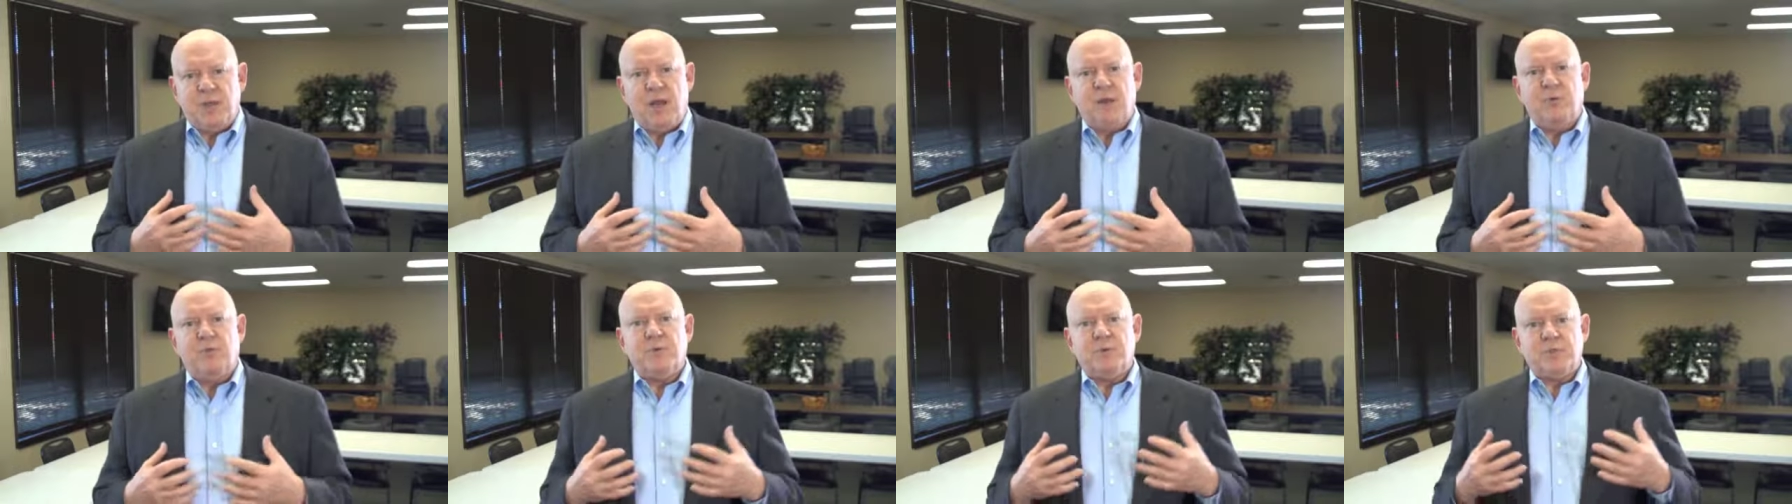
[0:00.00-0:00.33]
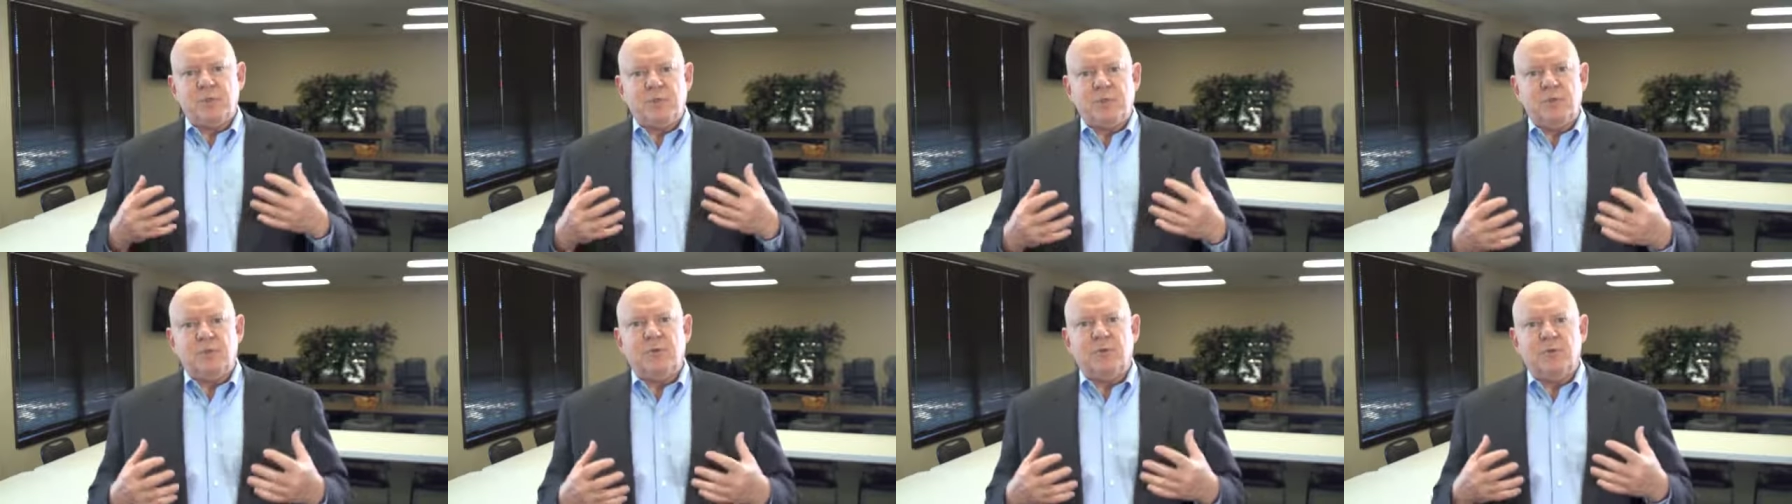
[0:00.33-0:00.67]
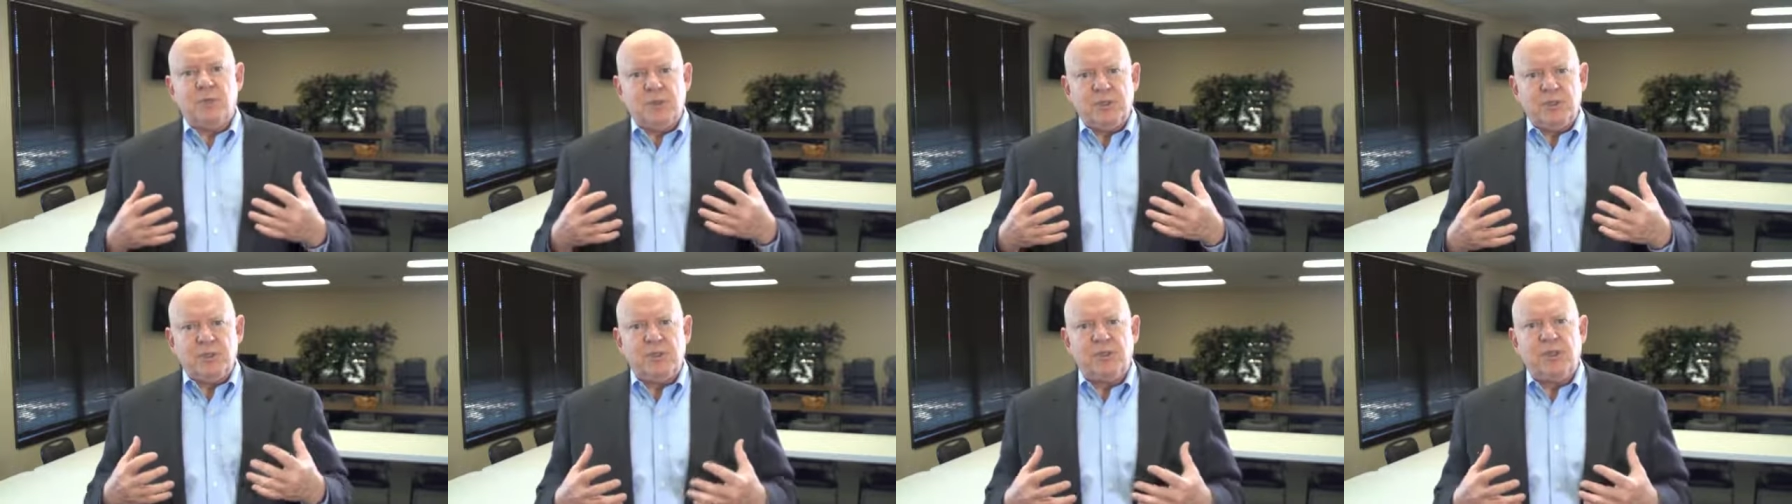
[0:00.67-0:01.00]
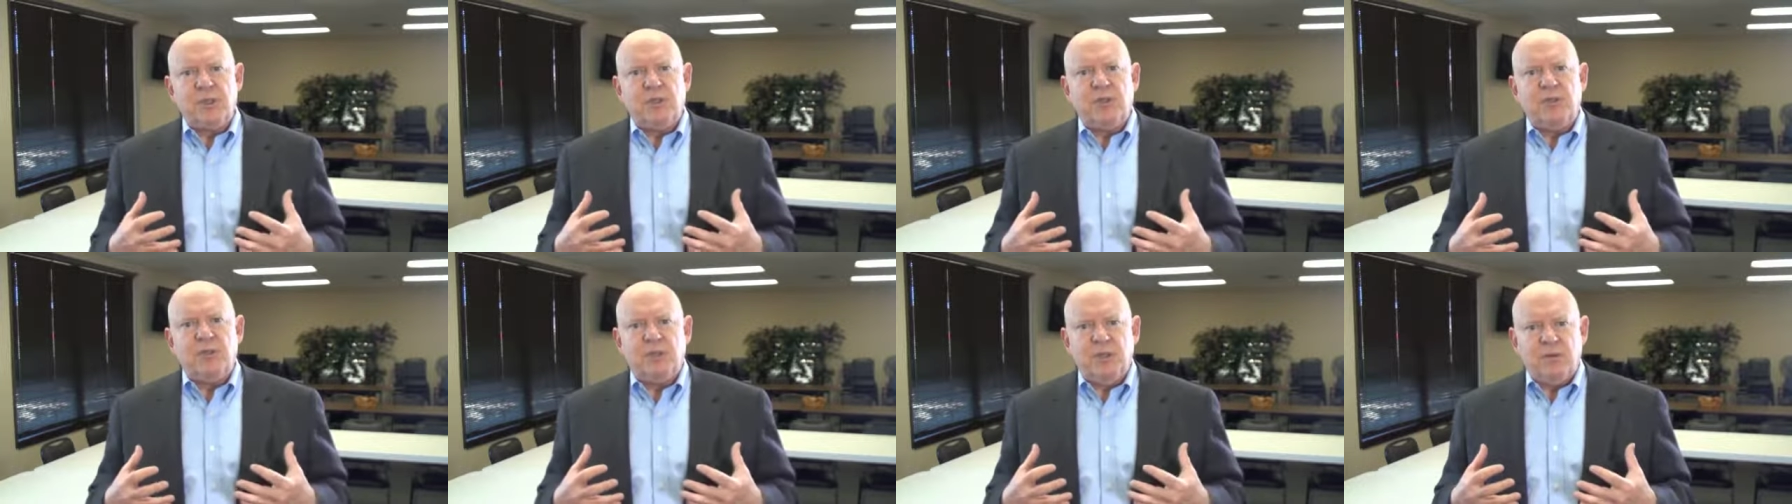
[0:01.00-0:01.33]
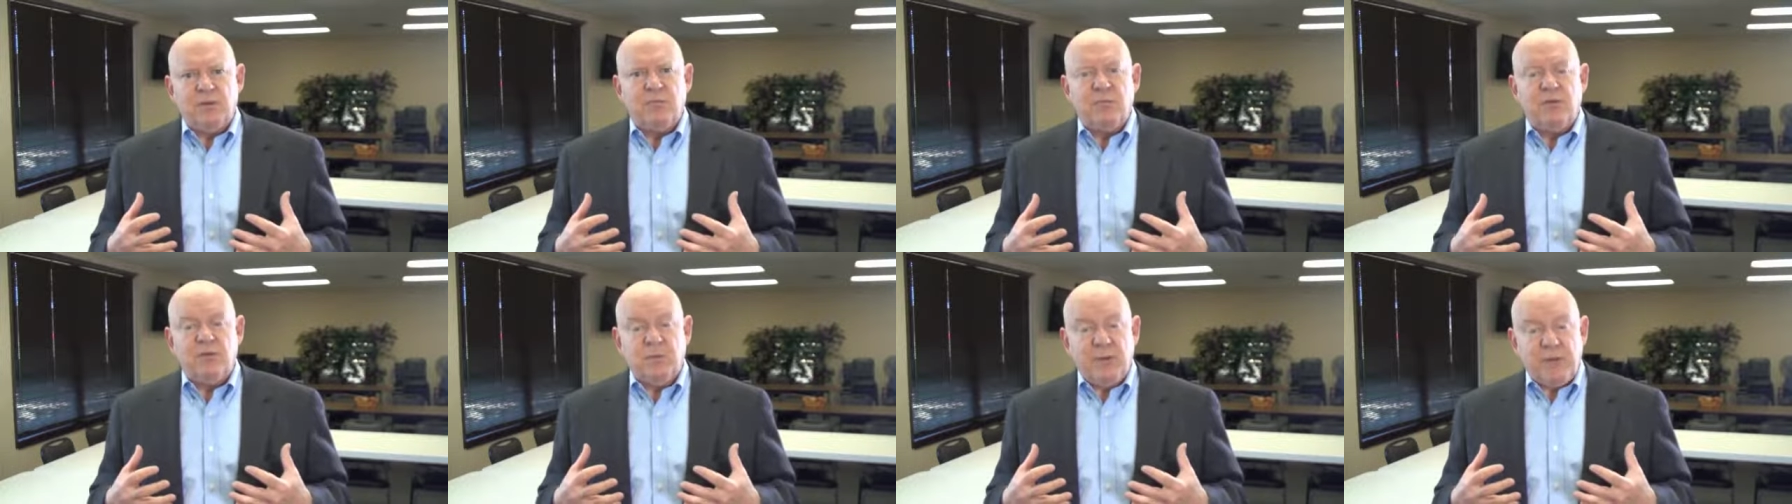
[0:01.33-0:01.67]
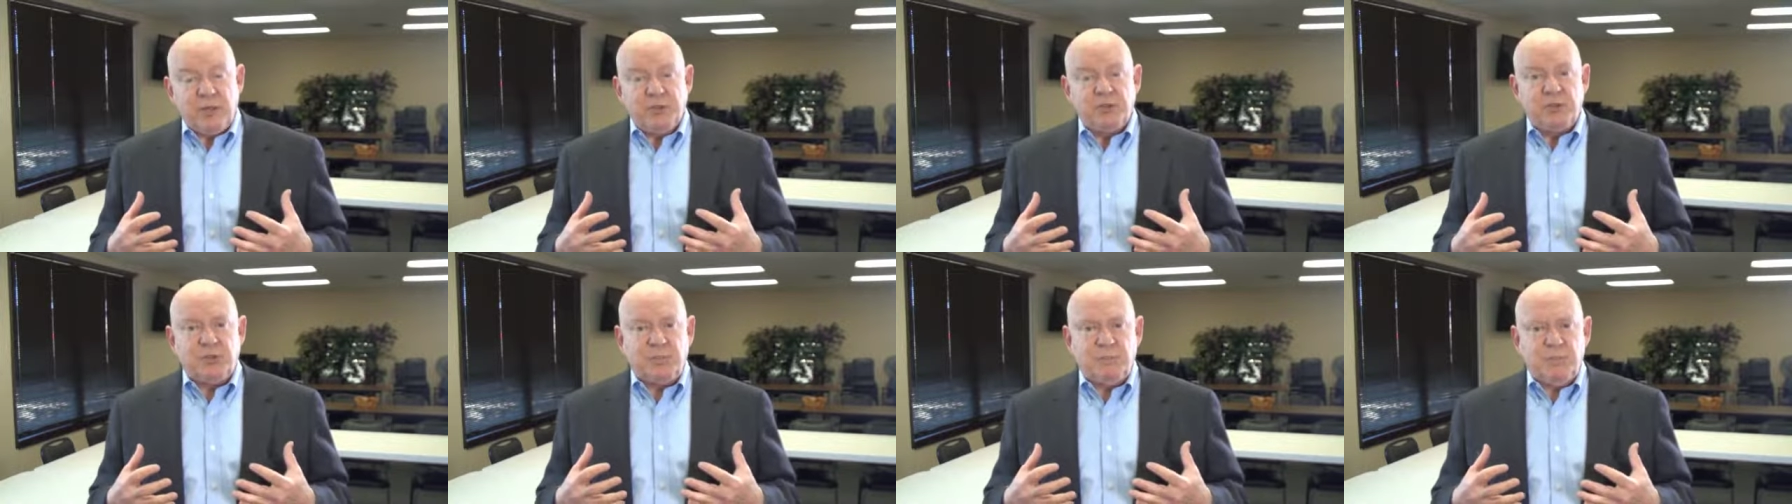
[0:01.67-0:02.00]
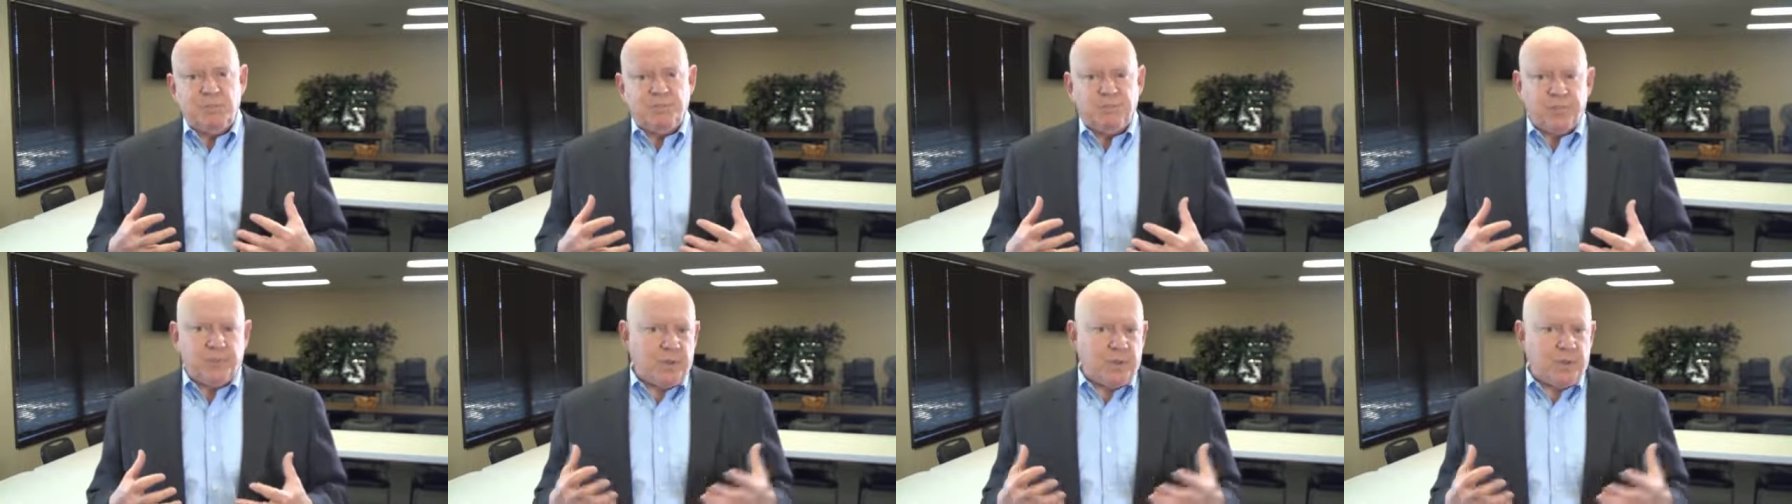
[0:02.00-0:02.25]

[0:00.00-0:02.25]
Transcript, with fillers: I was literally selling information.